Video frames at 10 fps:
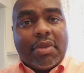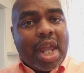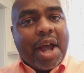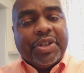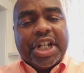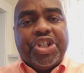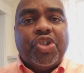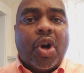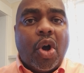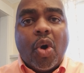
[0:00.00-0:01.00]
I was going to
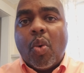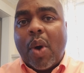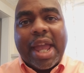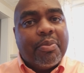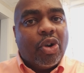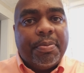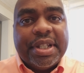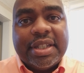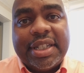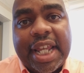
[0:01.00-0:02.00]
do a whole whiteboard
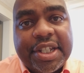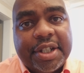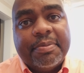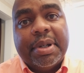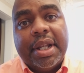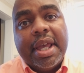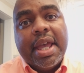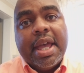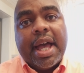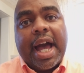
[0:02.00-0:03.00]
presentation, but
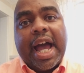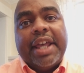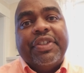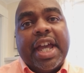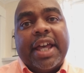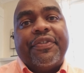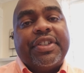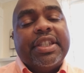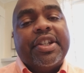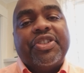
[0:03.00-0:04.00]
I
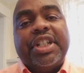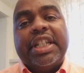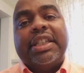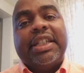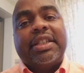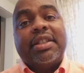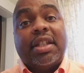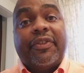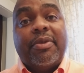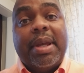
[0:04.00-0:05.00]
see there's a need to get this
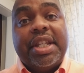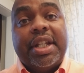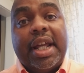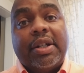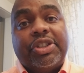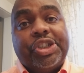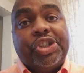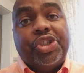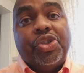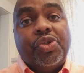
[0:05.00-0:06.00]
information out to
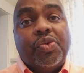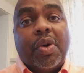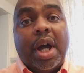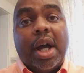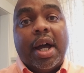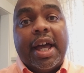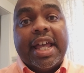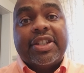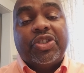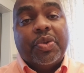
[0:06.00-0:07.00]
you
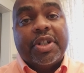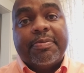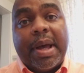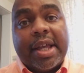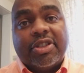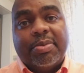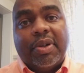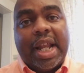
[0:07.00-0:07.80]
as soon as possible.